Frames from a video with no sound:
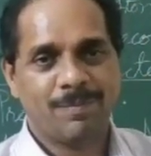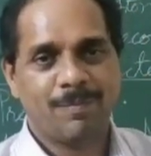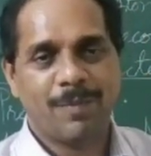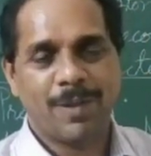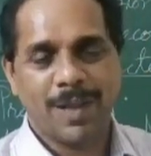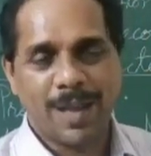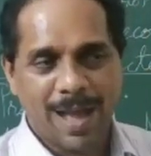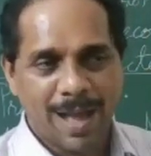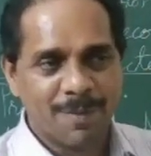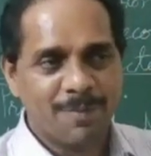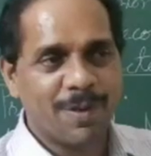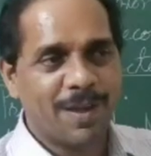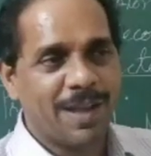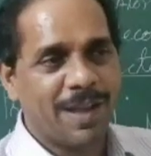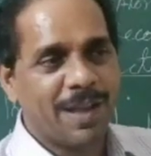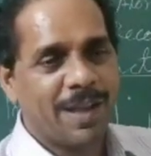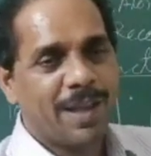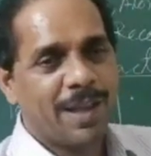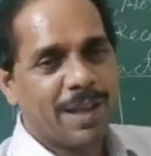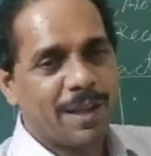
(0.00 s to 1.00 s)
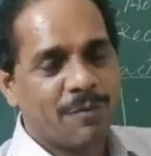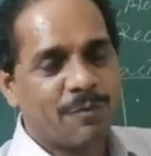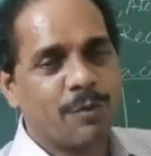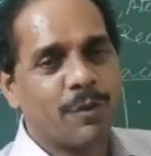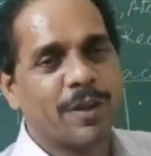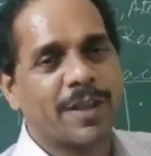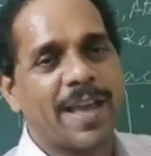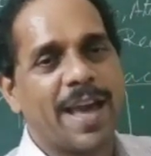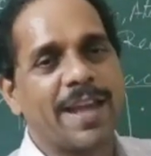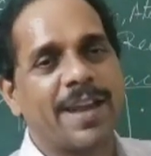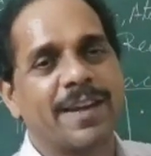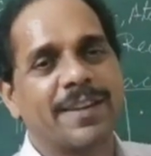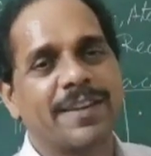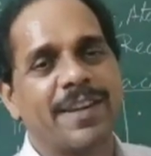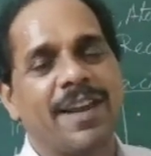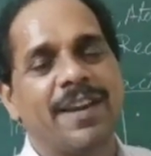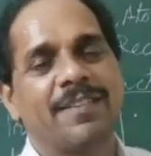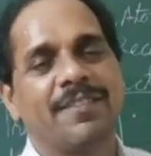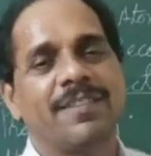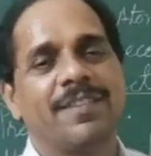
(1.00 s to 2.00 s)
We have a few
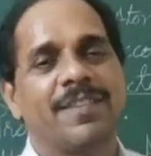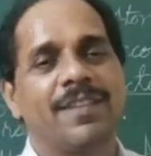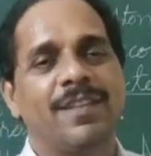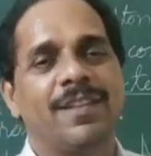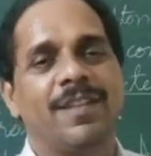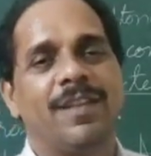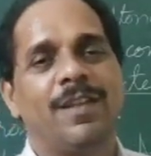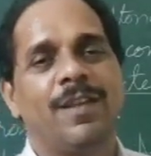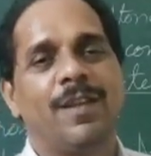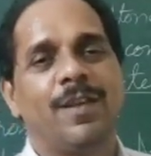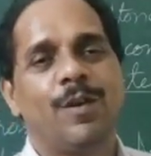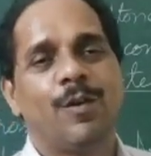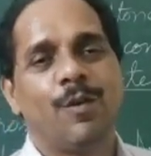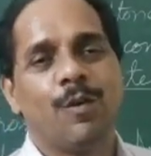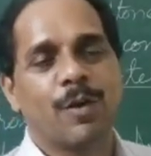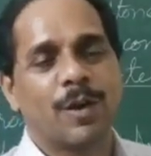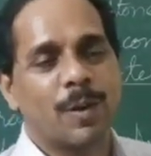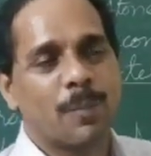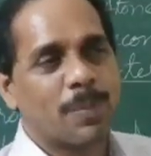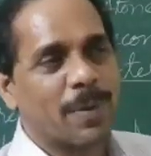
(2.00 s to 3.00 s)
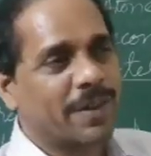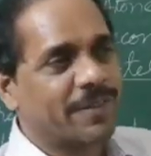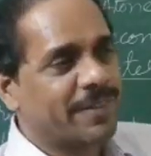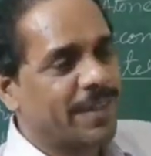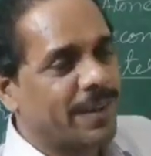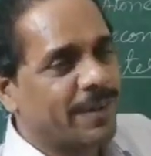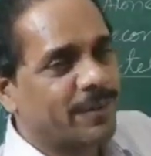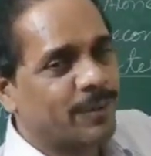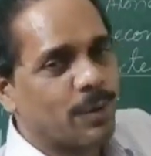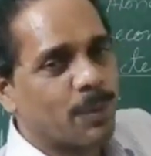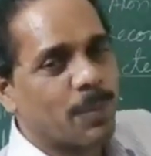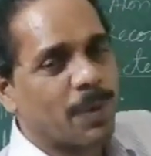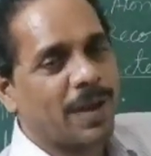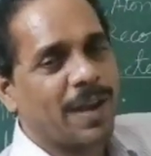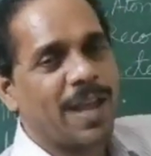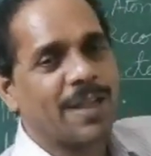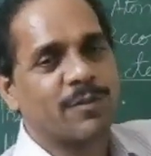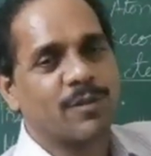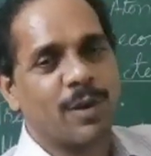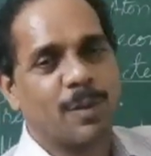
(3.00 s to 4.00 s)
characters who represent
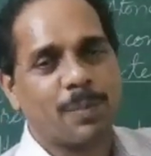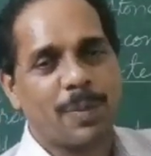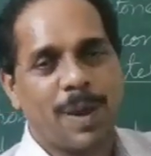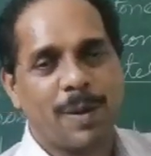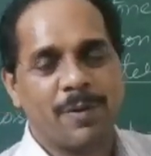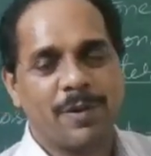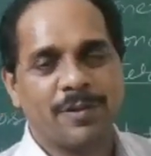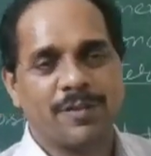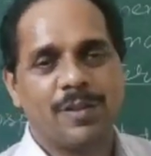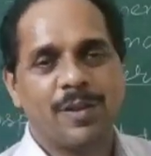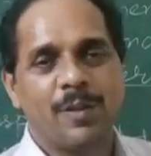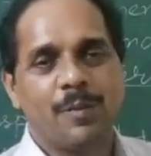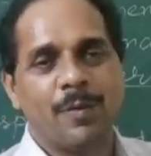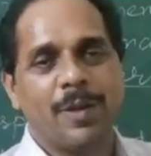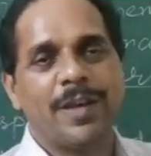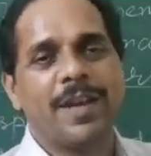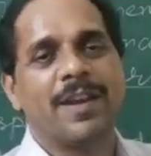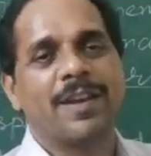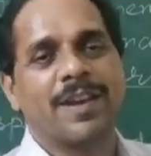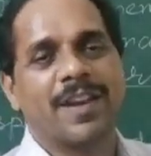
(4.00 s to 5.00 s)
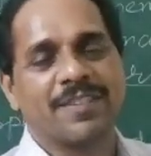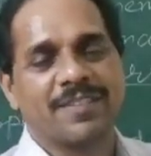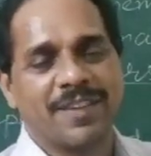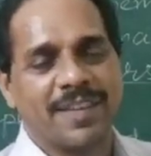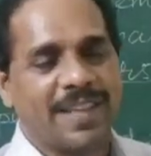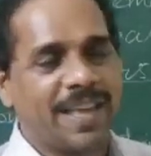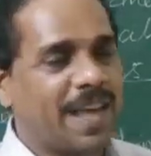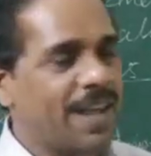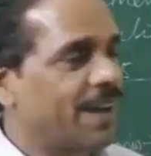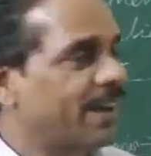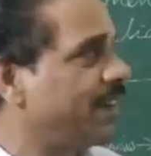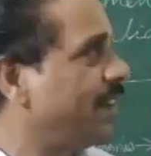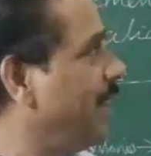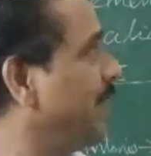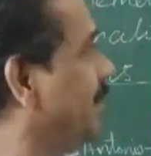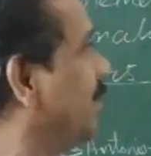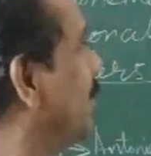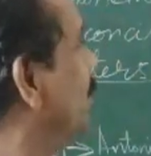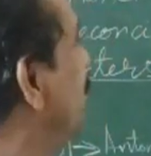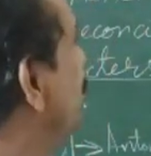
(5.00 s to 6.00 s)
supernatural powers, very interesting
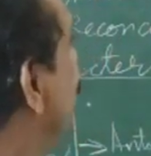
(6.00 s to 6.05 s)
characters.